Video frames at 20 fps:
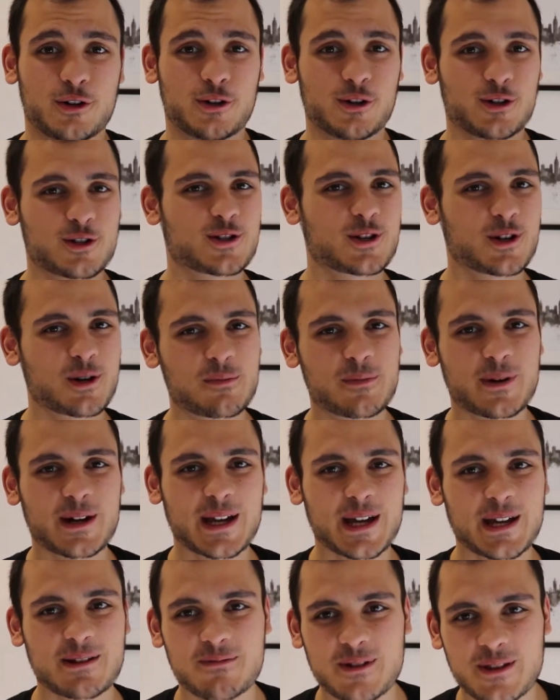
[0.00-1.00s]
Also,
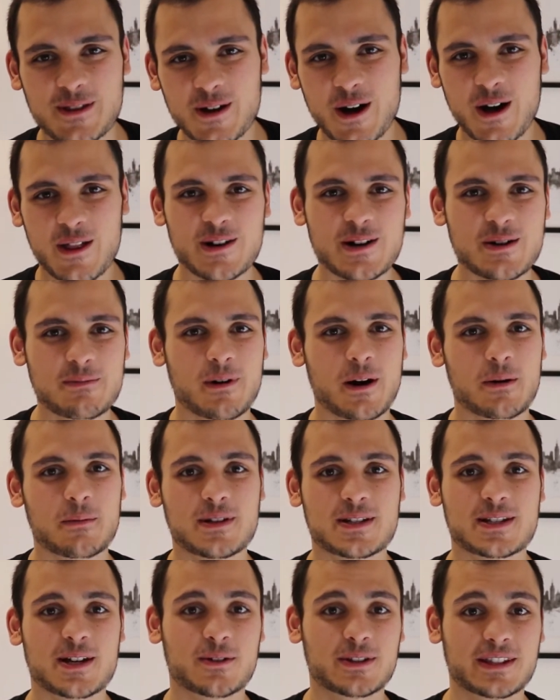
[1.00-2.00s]
comparing it with other
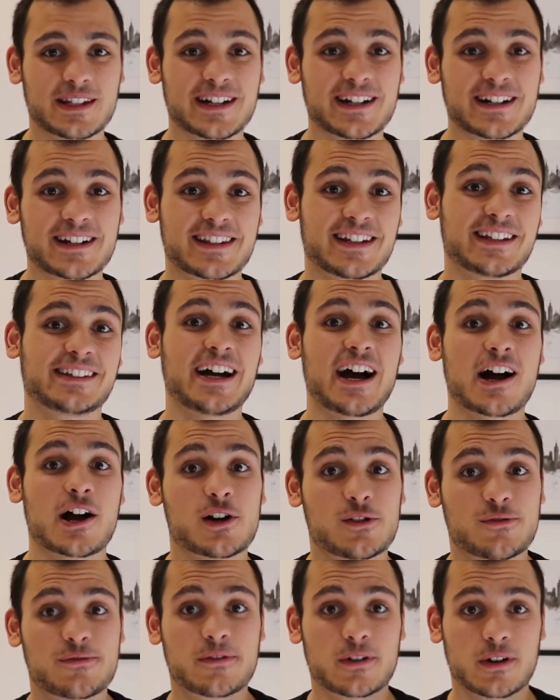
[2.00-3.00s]
apartments out there that
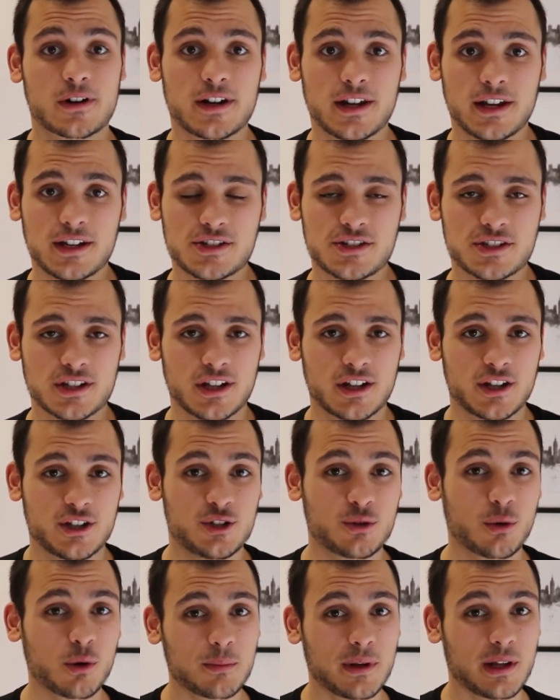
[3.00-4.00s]
are furnished,
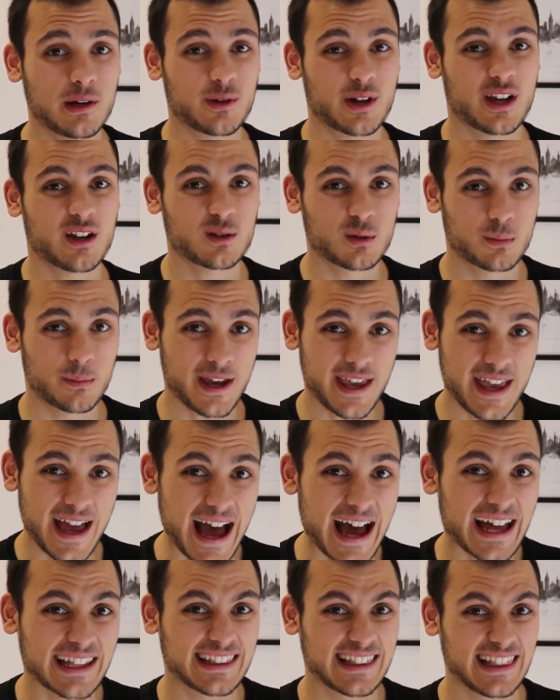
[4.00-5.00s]
you would be looking to pay
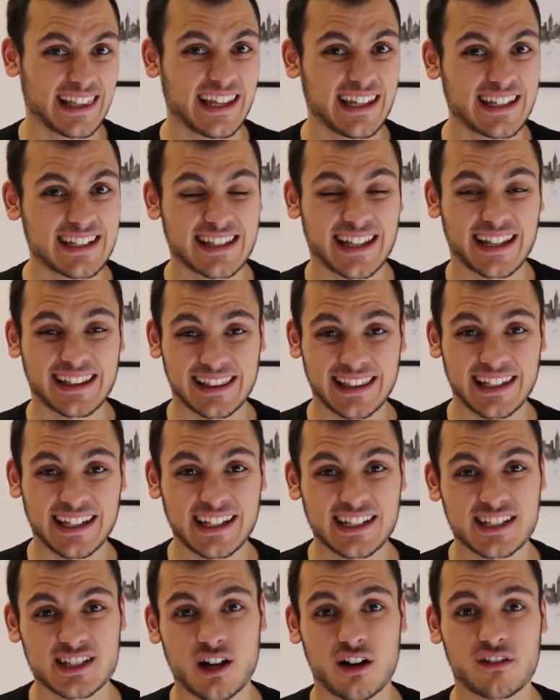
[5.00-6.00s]
at least
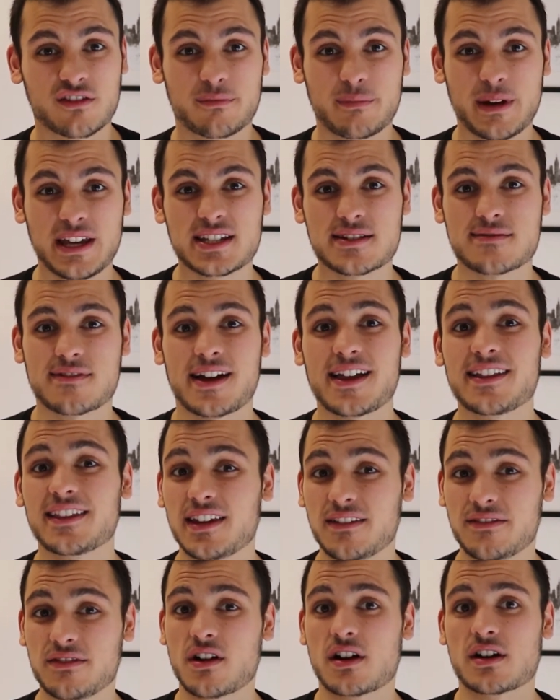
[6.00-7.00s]
of base rent
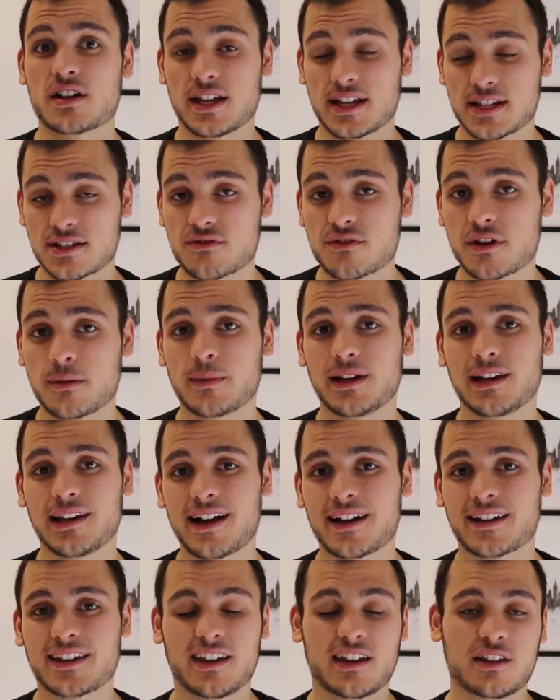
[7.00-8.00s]
if you are extremely
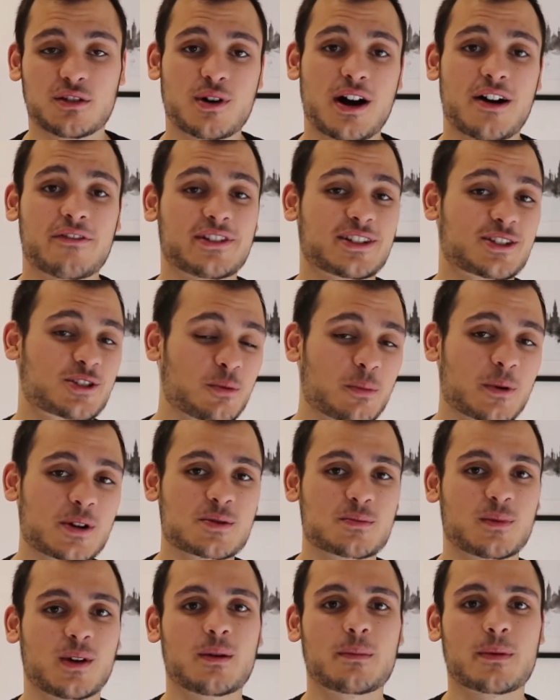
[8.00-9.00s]
lucky and you have a super
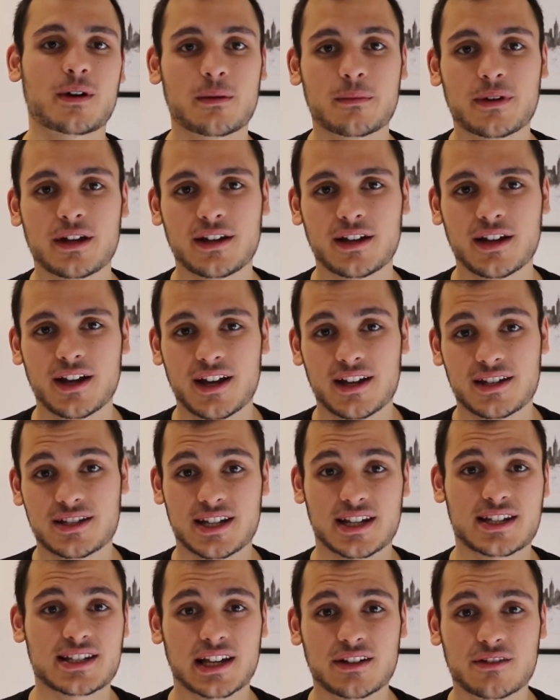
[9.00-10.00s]
small apartment,
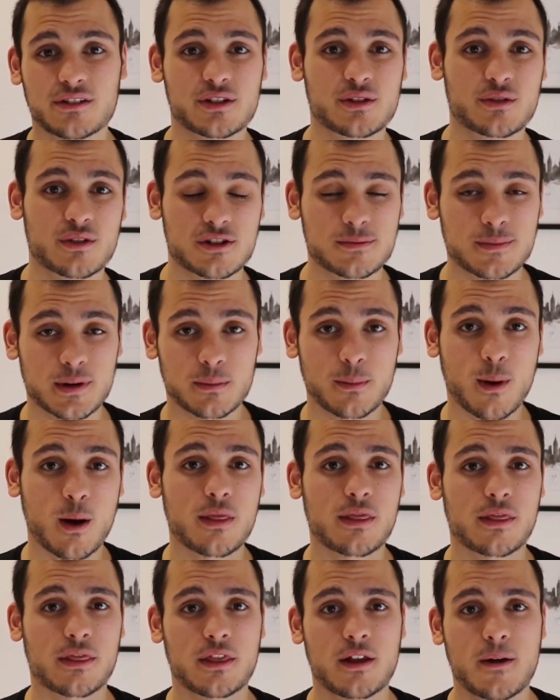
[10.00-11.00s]
600 euros per
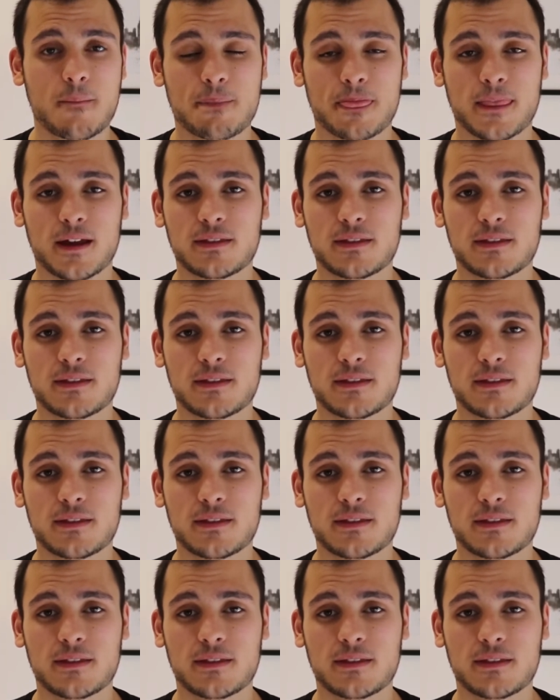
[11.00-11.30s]
month.